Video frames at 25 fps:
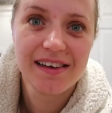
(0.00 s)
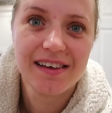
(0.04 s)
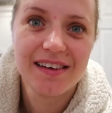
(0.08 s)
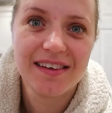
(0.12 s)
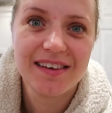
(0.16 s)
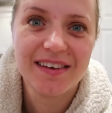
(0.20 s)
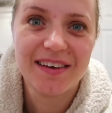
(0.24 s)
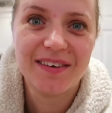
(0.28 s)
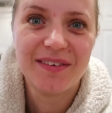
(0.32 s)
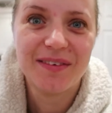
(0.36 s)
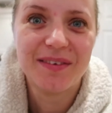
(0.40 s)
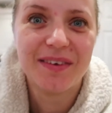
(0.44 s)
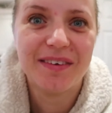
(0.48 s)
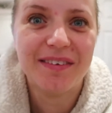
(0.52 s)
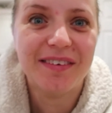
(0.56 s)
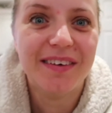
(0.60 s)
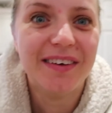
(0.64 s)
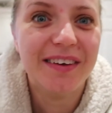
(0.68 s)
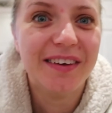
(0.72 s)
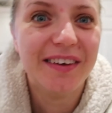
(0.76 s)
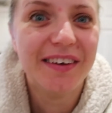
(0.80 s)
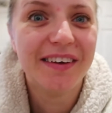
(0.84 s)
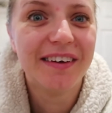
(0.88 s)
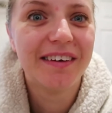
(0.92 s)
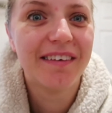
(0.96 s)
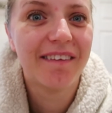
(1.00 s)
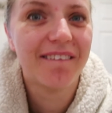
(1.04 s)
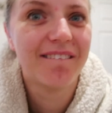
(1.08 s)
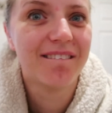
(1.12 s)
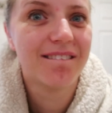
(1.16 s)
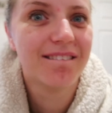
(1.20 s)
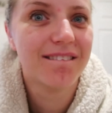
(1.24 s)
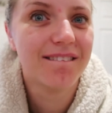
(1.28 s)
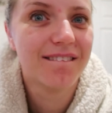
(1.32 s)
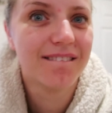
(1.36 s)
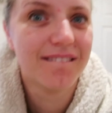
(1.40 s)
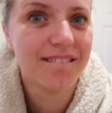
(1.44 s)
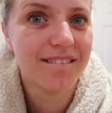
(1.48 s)
it's time to have a look.
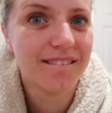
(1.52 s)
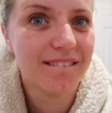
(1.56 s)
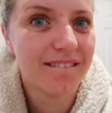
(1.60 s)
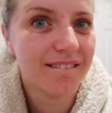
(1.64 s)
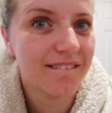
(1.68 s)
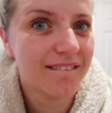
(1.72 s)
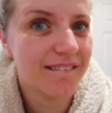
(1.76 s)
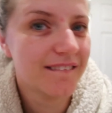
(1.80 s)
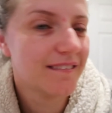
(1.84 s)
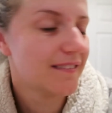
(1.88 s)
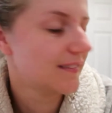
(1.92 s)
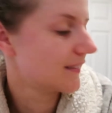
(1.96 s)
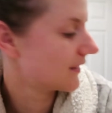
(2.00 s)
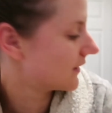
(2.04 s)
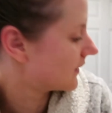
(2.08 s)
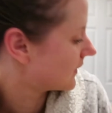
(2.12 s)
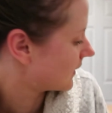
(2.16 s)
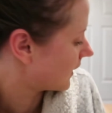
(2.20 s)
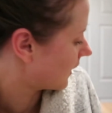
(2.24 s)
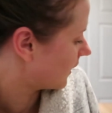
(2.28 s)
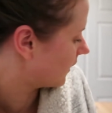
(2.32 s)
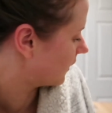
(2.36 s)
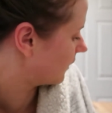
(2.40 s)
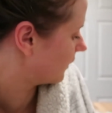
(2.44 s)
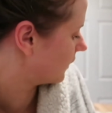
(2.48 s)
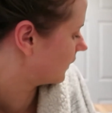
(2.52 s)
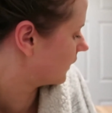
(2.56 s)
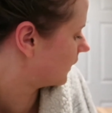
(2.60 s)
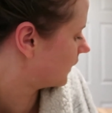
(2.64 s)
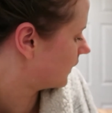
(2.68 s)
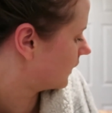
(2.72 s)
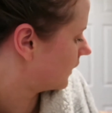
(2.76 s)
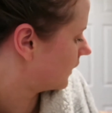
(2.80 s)
So